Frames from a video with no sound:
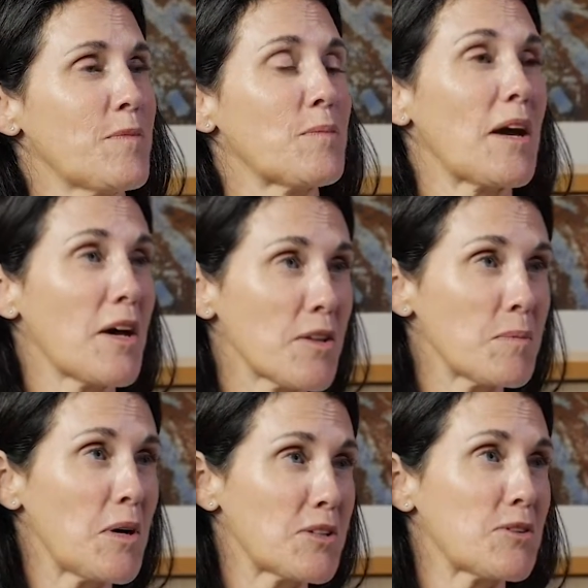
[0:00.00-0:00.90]
My other
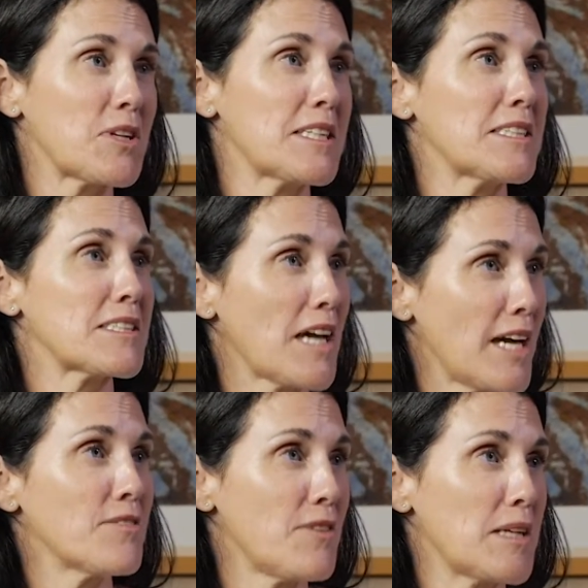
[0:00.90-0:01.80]
mantra is,
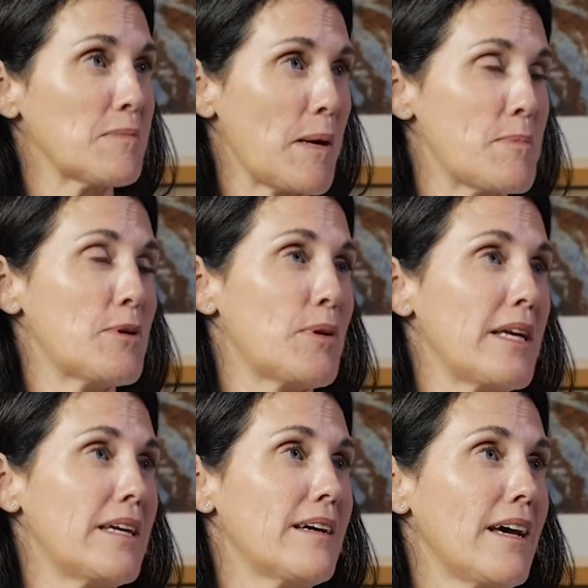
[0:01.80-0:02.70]
I define my
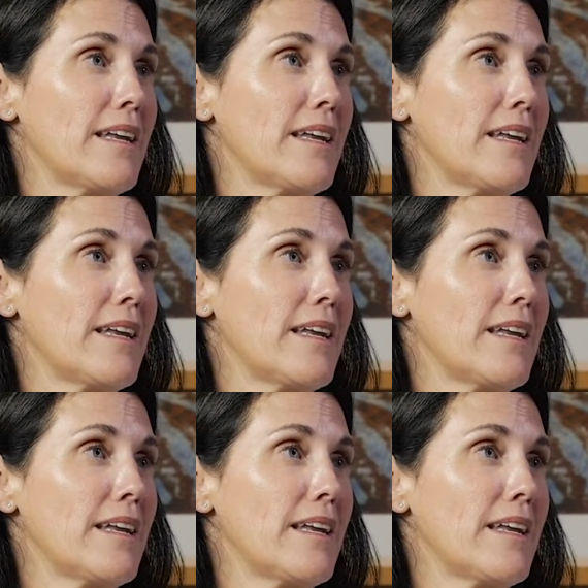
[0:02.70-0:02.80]
beauty.